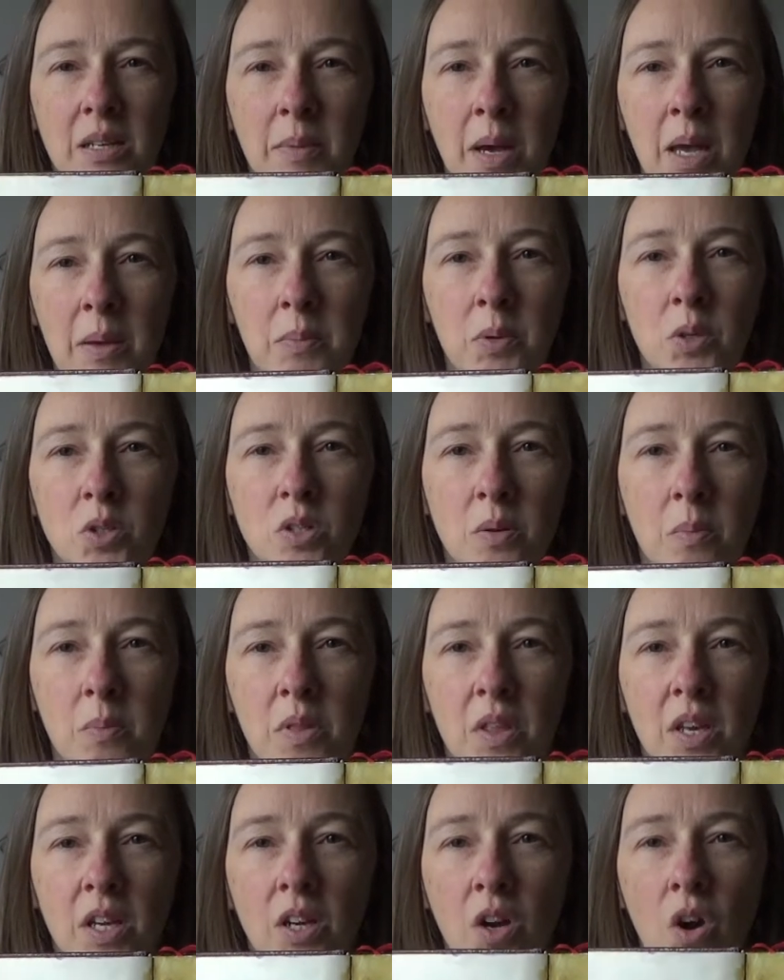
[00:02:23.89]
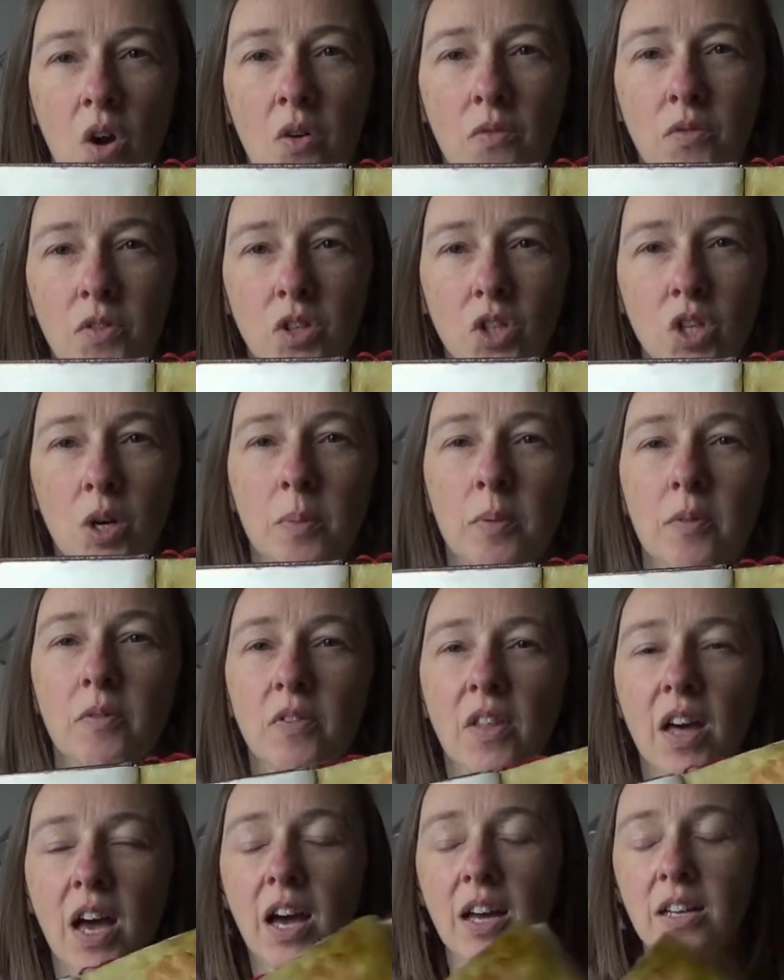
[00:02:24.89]
I might put something over the top
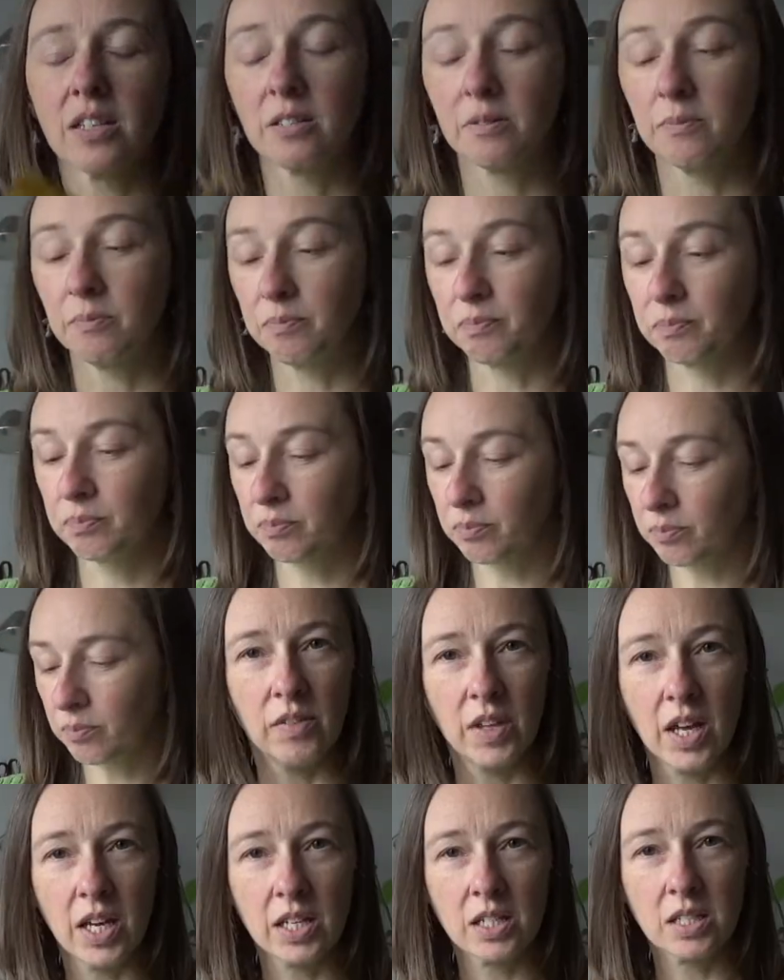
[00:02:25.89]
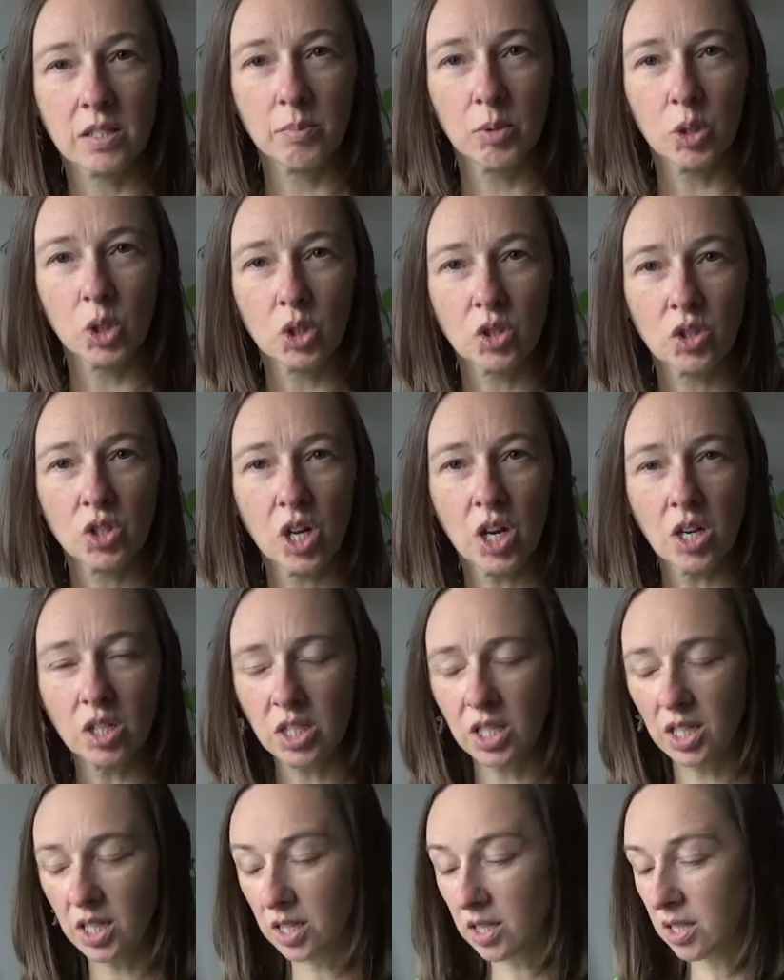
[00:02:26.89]
of that. That is the book
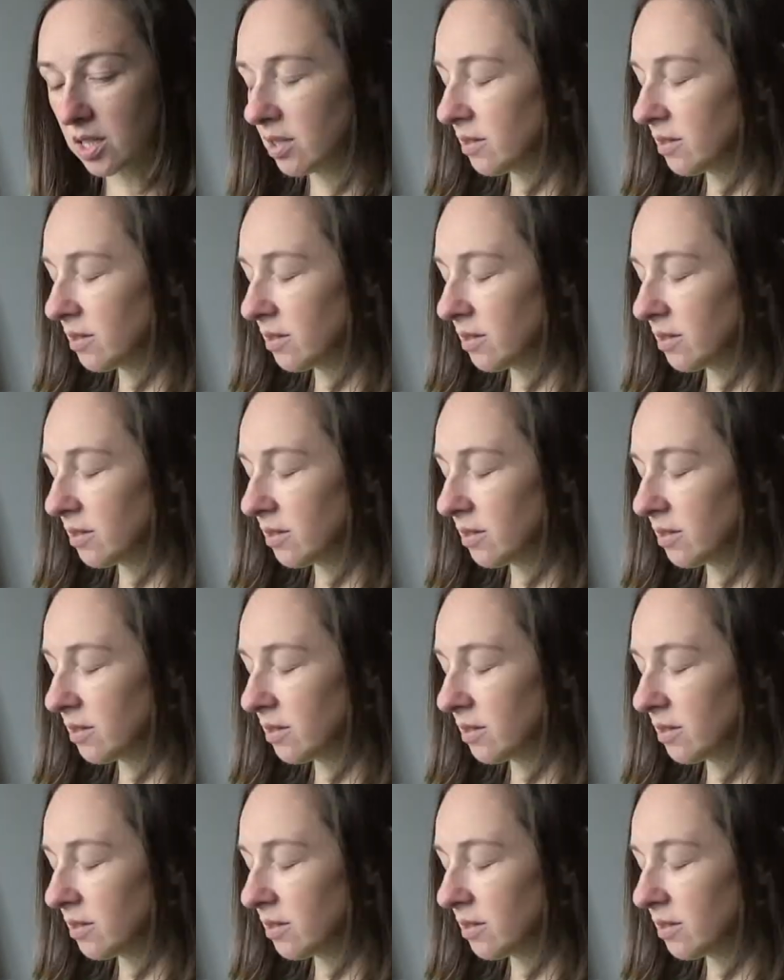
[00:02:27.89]
started